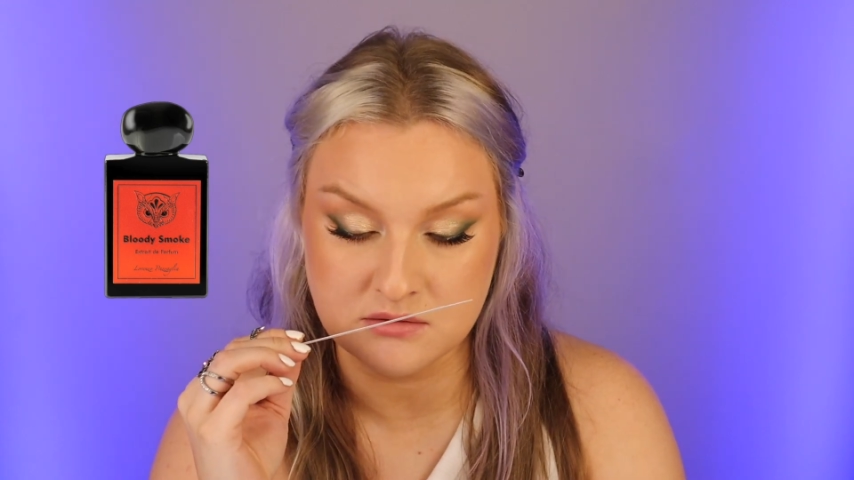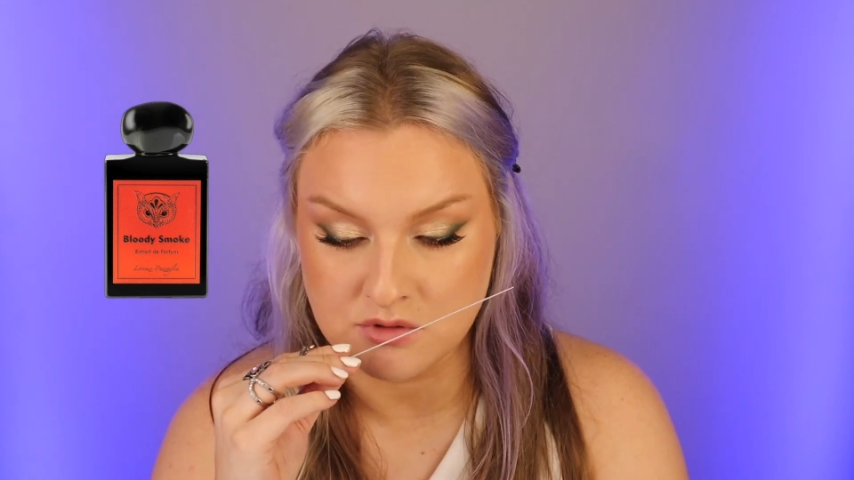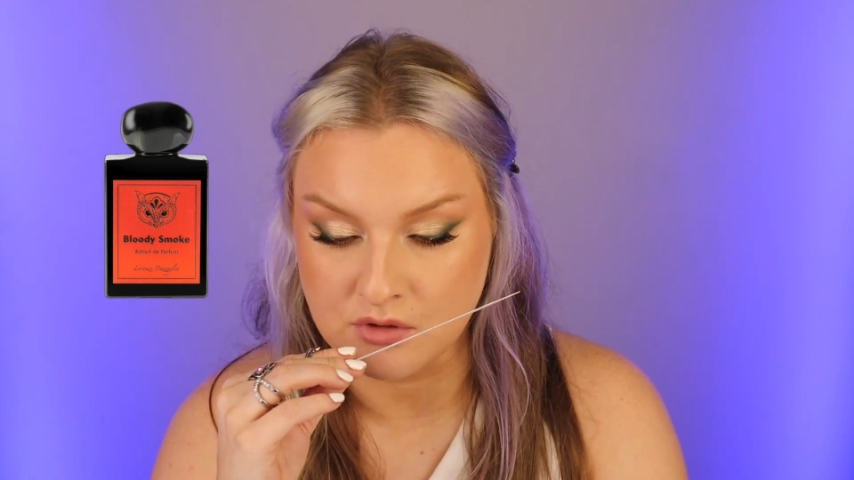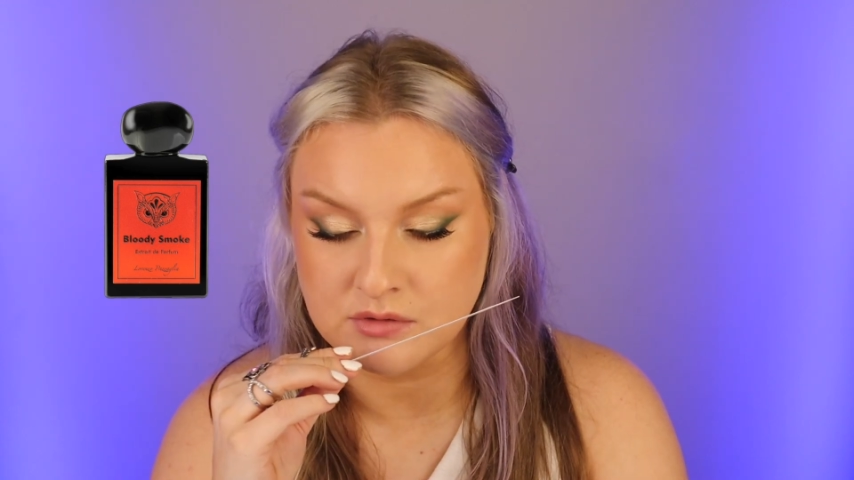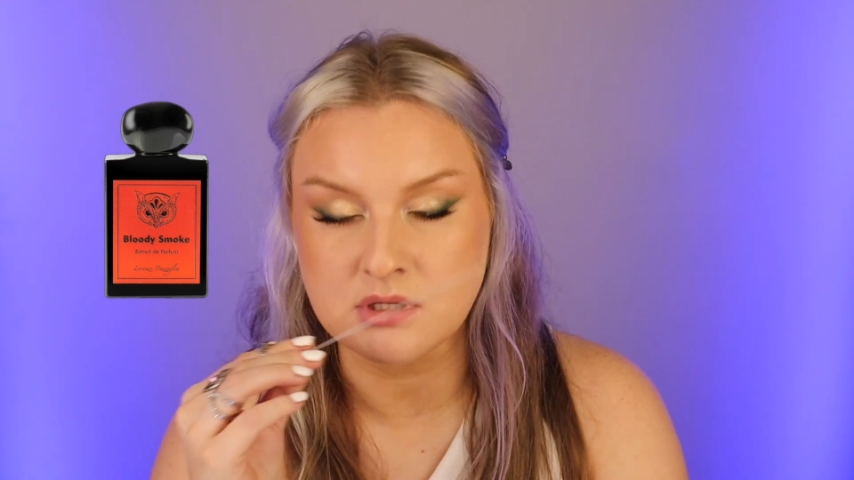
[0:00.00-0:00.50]

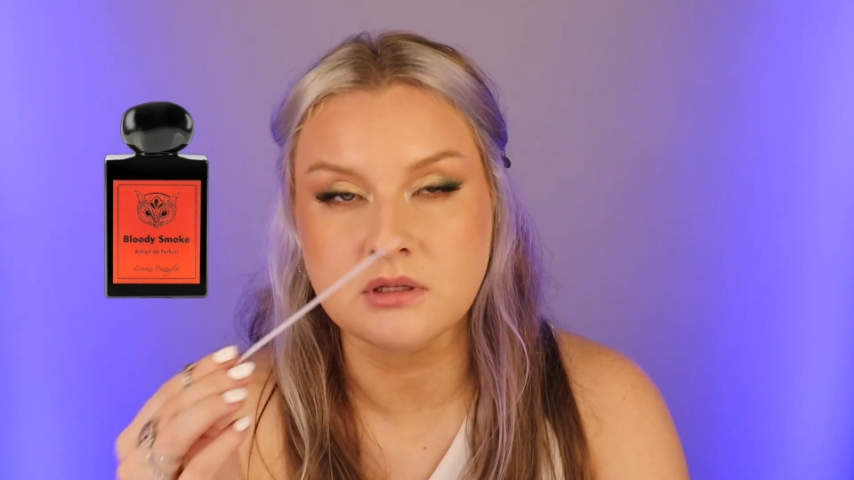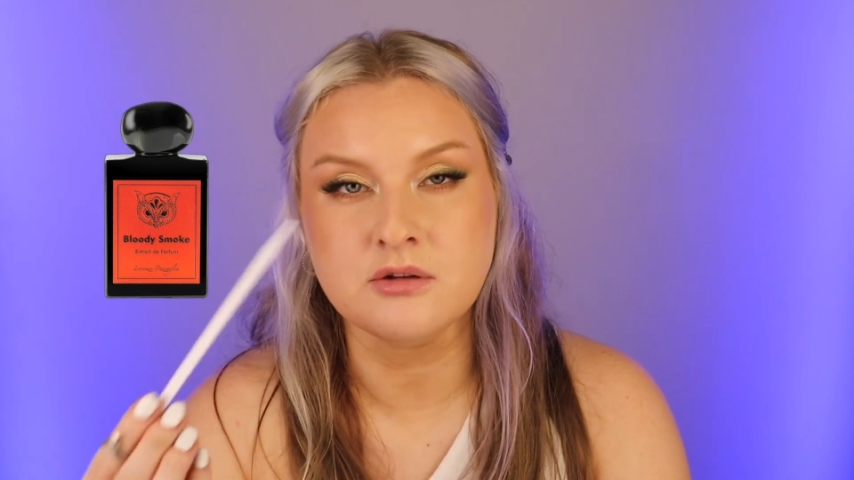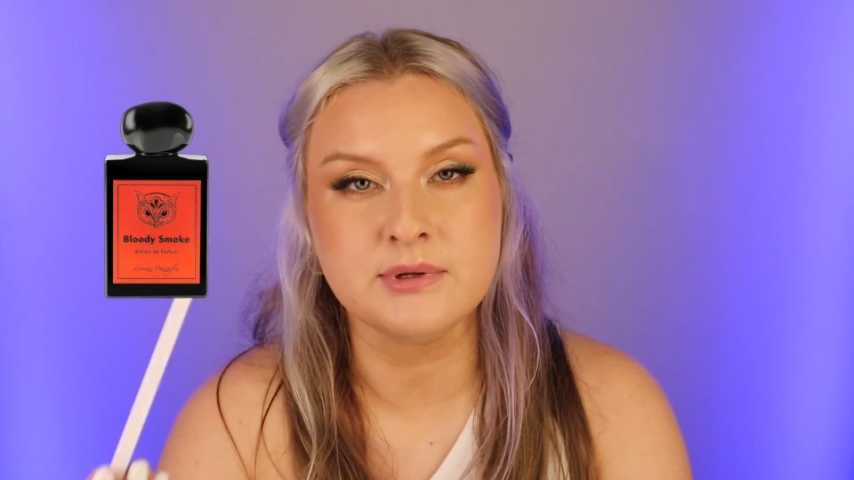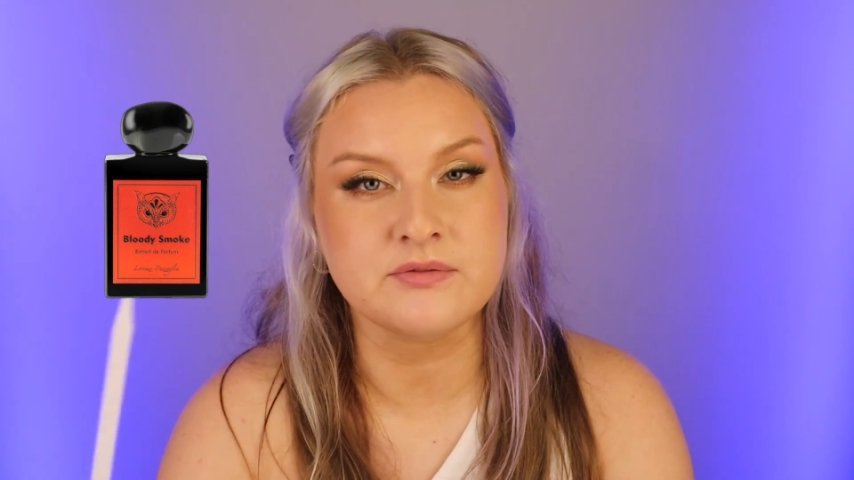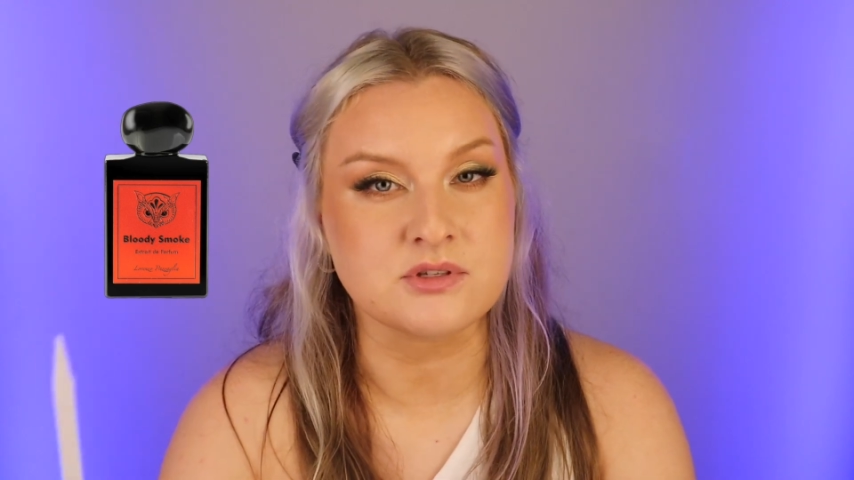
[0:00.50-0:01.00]
So it's a little
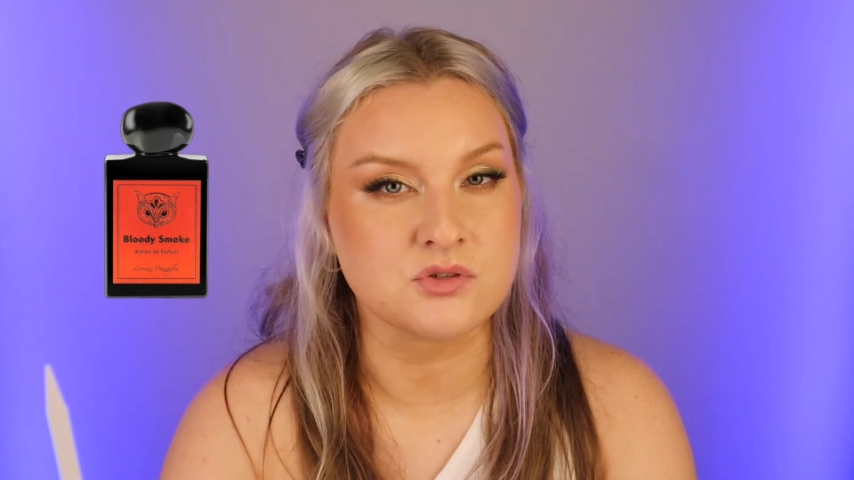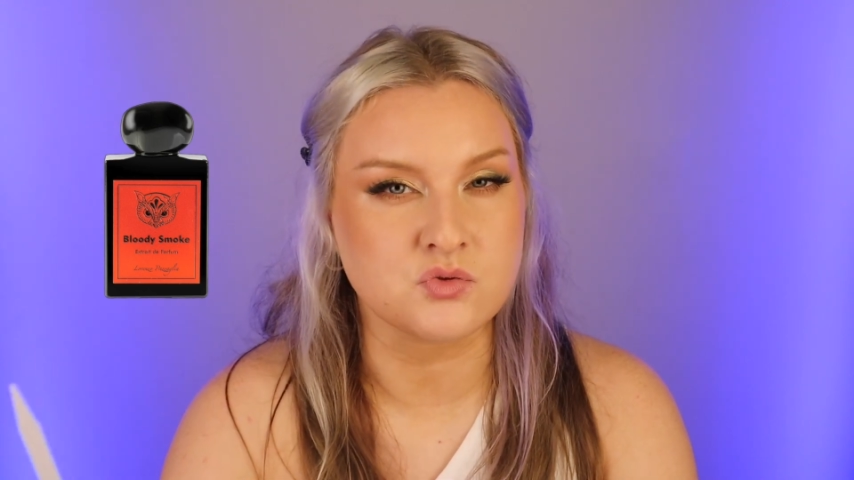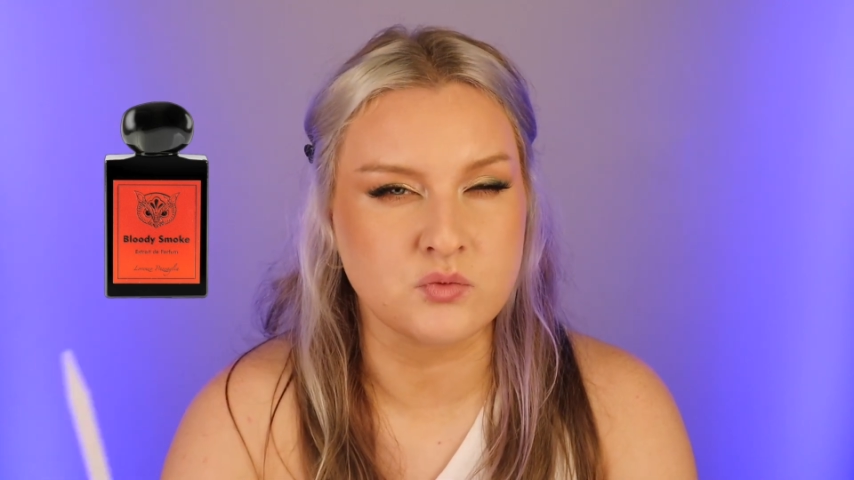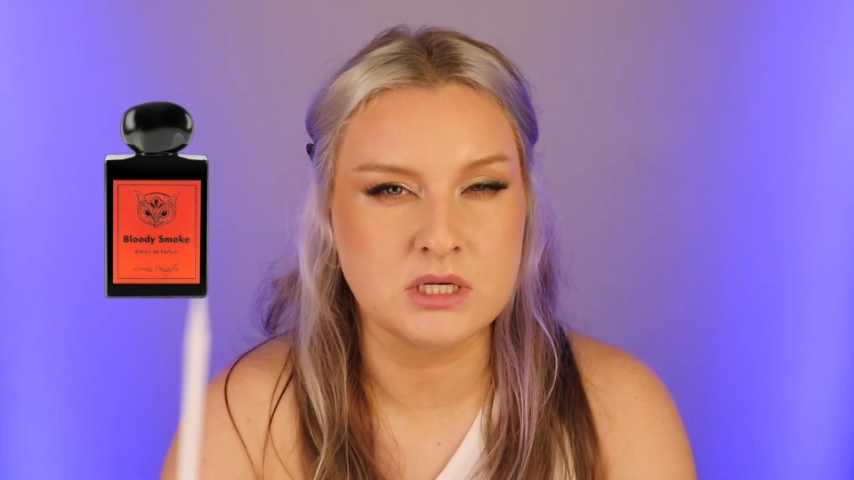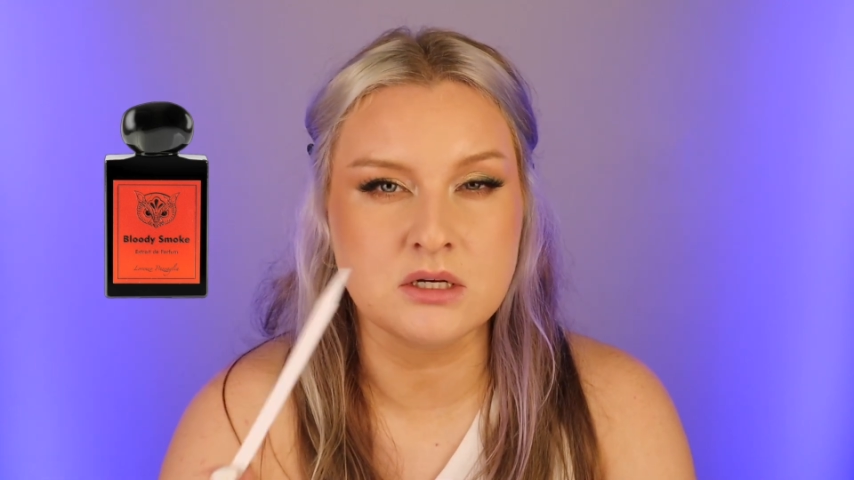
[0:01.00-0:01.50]
bit of a
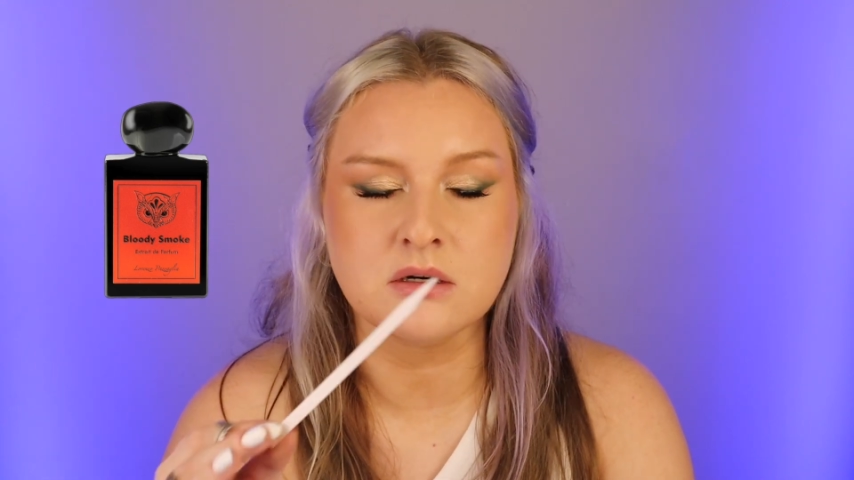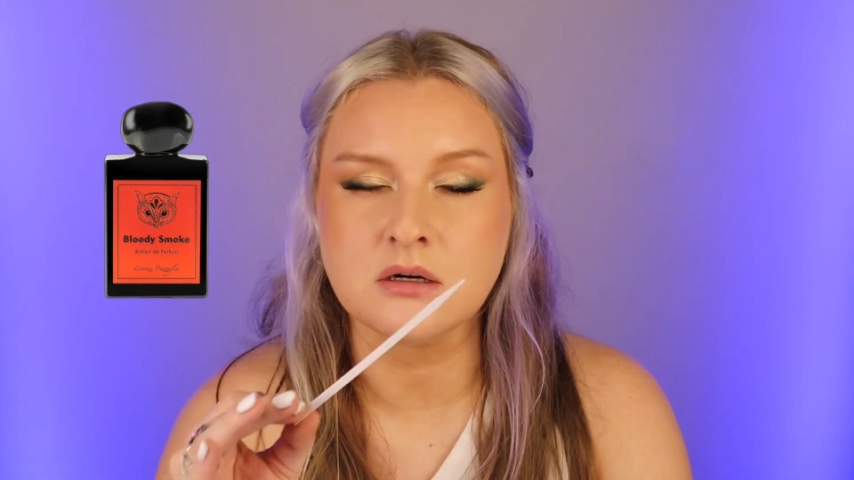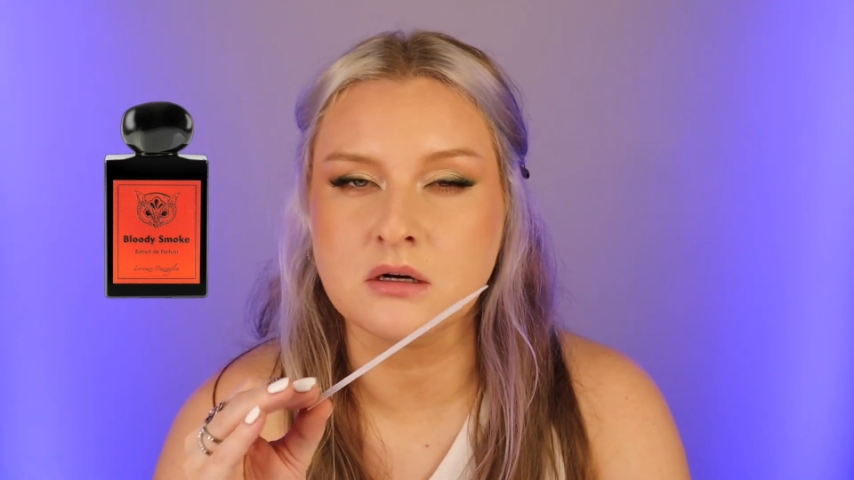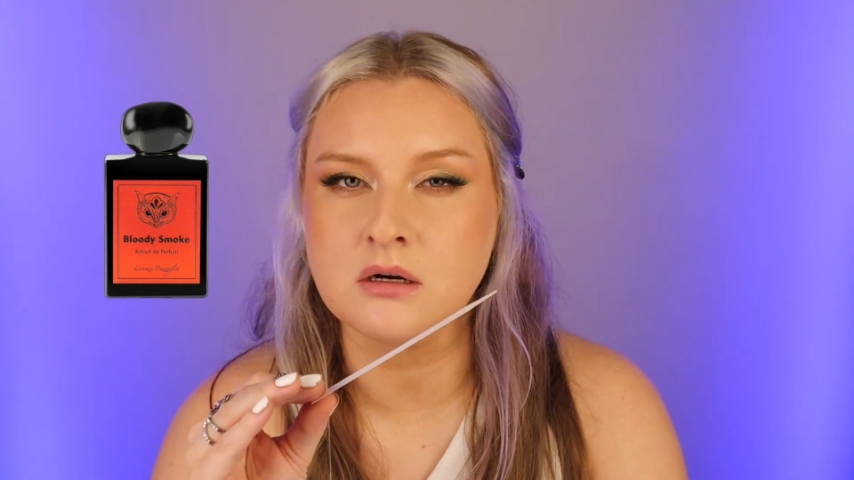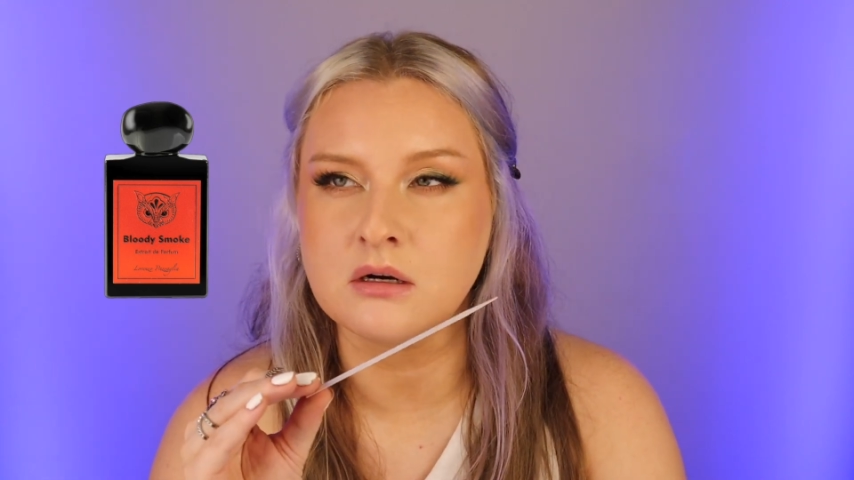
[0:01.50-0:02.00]

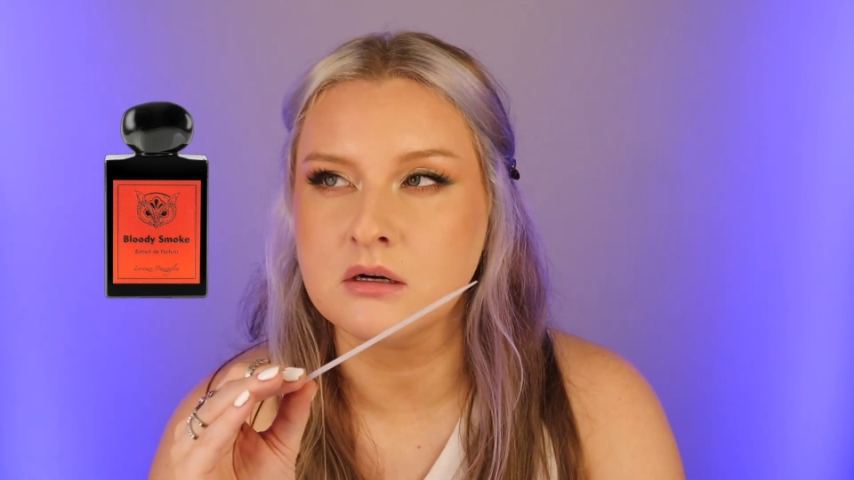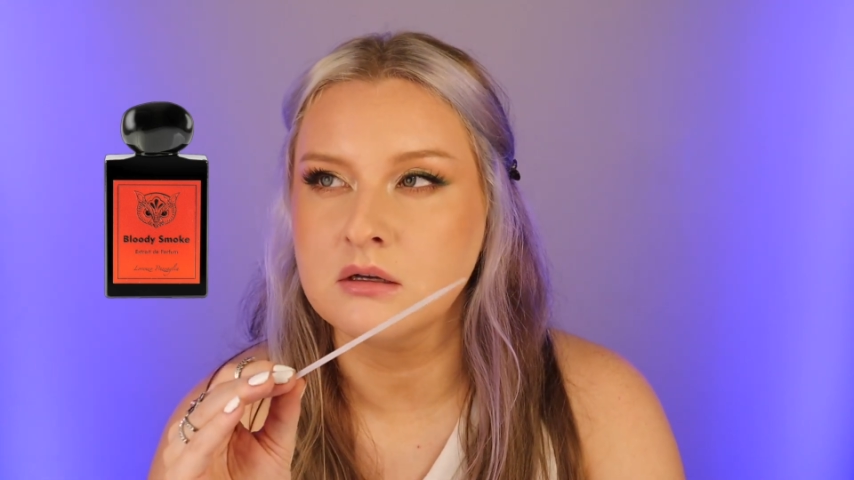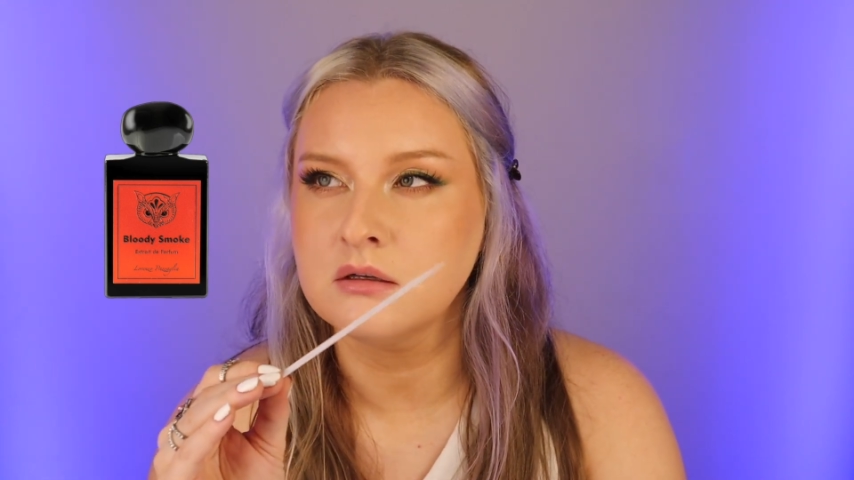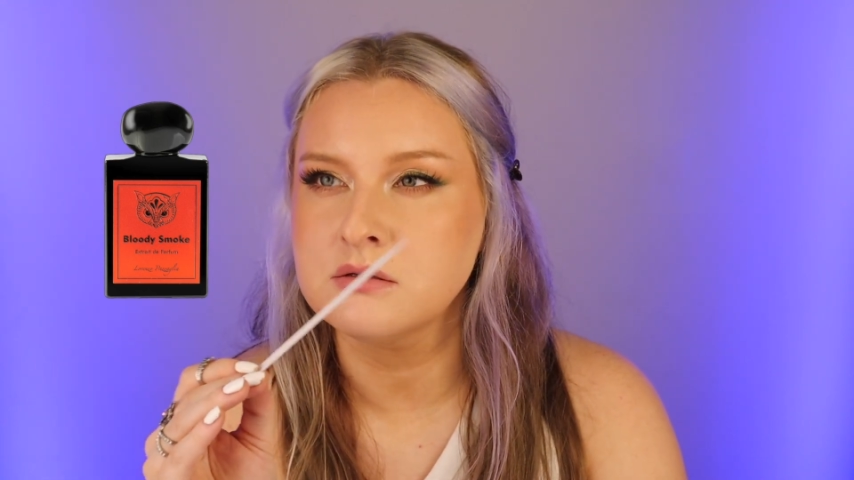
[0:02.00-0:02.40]
sweeter,